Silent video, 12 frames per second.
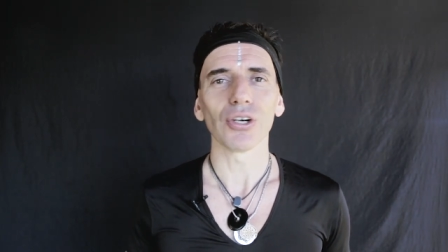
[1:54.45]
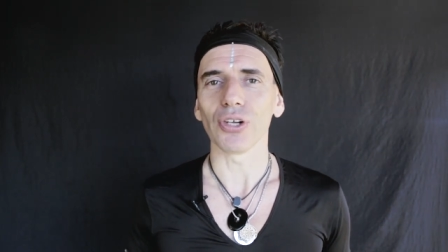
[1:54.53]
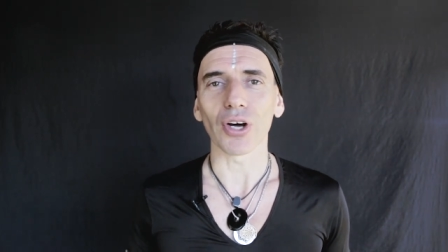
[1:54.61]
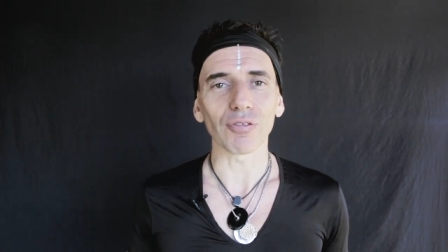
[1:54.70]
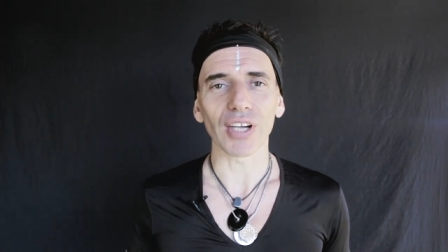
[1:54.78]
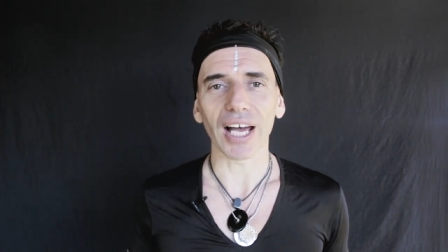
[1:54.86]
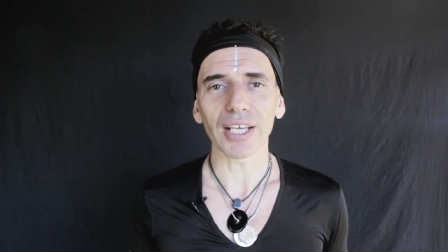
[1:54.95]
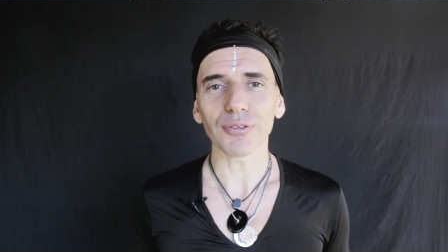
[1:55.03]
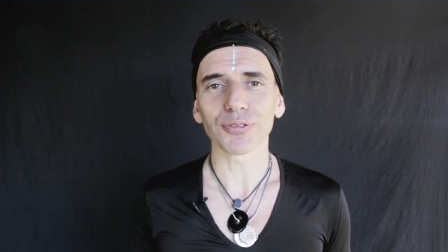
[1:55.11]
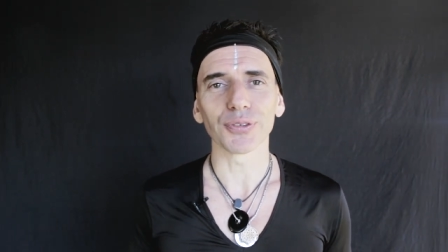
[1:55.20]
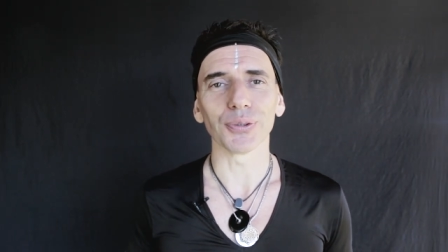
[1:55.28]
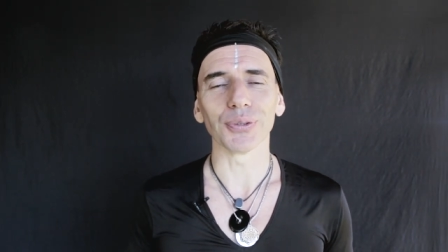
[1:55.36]
love
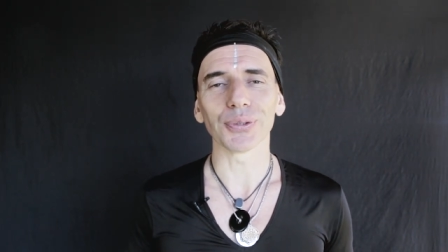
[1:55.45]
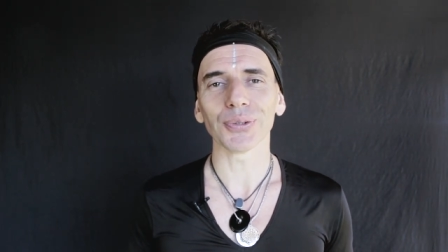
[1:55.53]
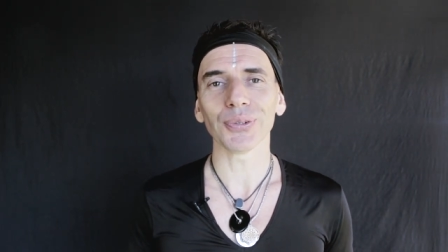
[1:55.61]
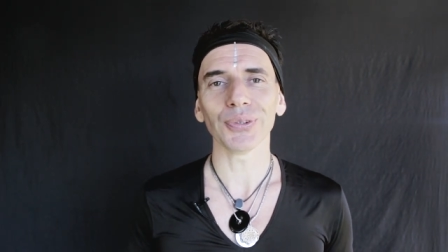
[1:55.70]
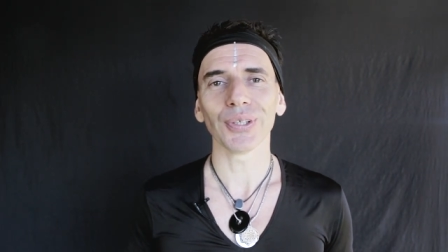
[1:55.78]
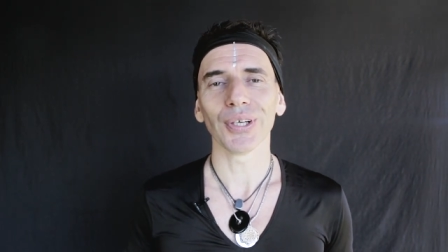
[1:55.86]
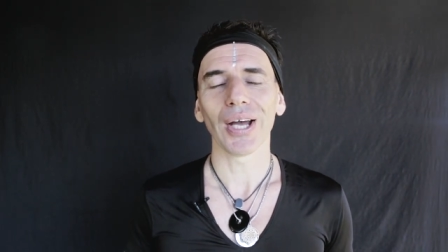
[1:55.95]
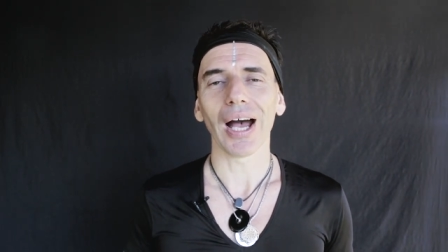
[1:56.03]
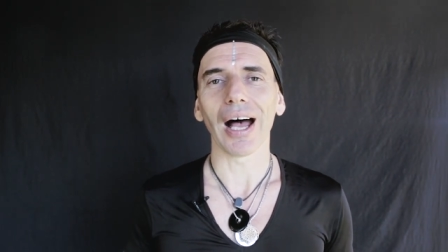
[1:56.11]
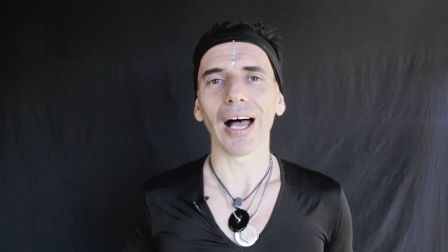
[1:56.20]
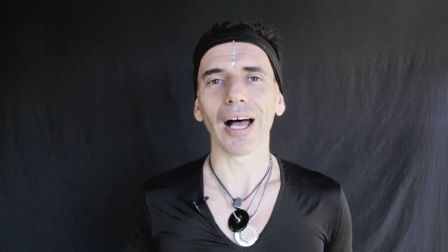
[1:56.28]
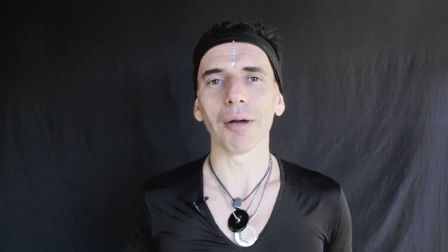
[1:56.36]
life, you know,
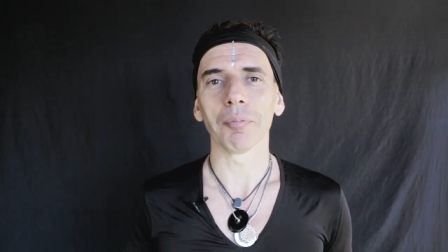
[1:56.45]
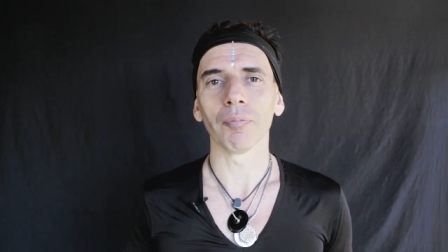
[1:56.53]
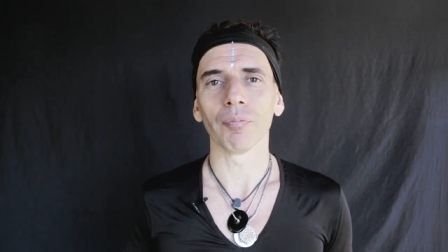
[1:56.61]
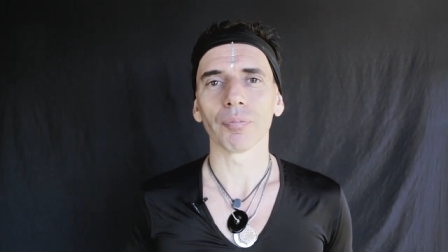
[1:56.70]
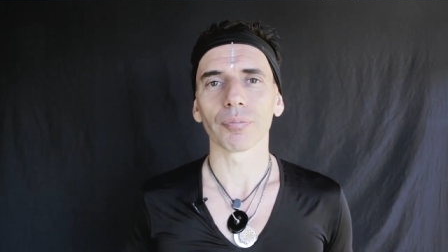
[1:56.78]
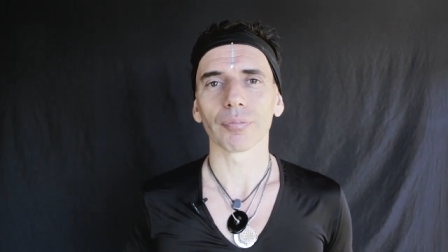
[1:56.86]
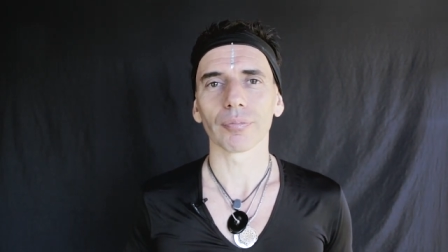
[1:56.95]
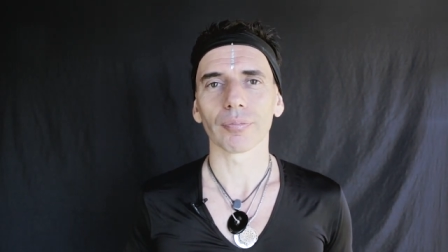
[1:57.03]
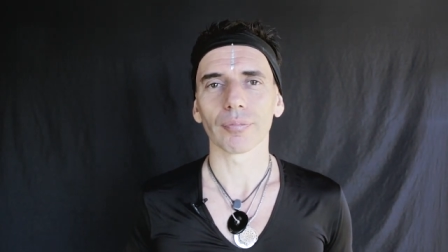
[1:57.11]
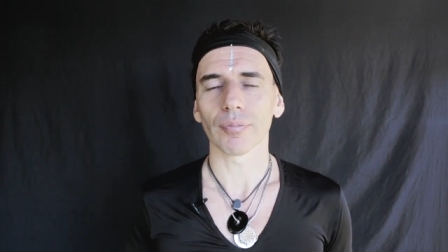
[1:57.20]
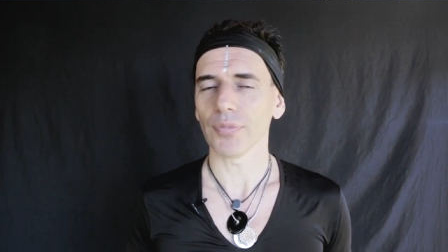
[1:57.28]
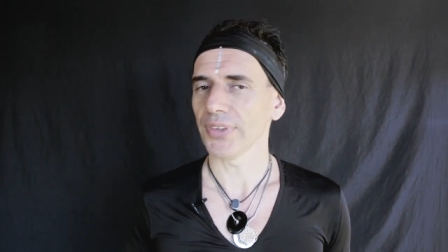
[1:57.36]
um,
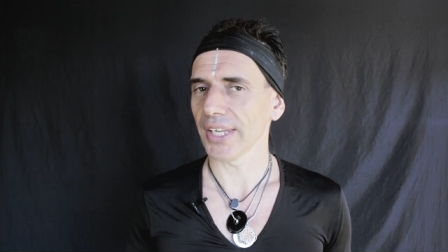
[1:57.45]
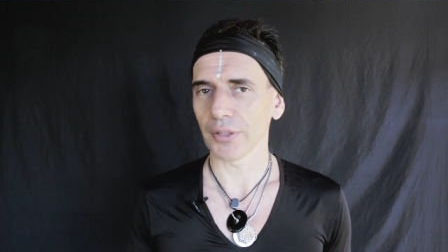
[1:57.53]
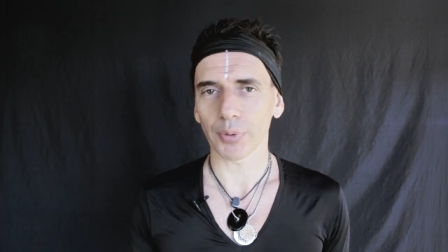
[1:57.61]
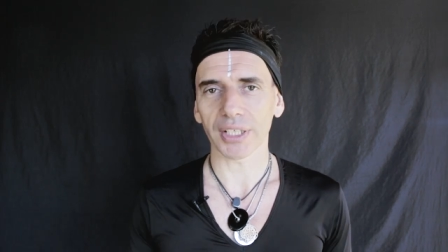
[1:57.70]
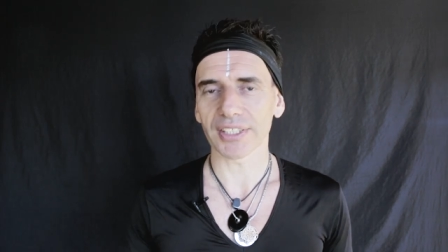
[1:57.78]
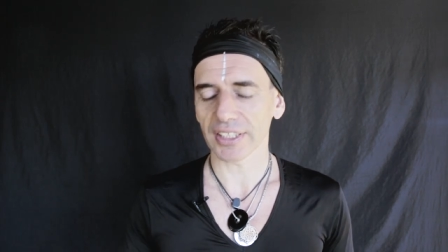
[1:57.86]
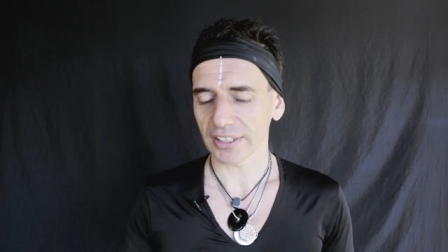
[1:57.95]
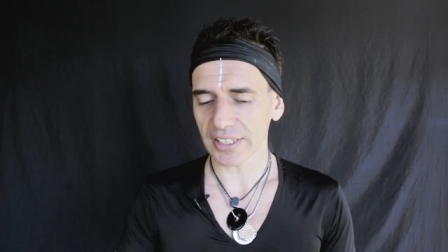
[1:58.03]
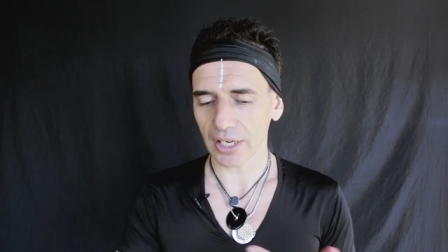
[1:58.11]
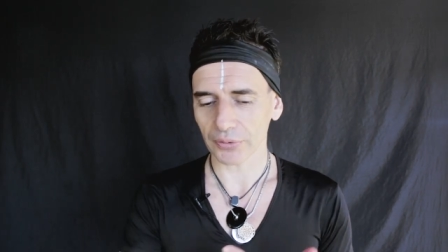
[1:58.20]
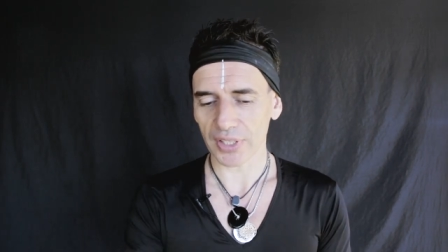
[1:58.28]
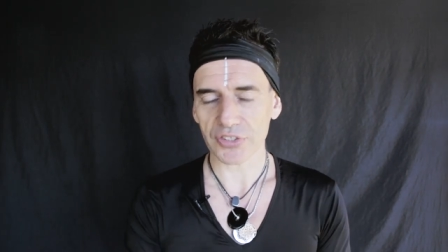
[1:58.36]
then writing it down.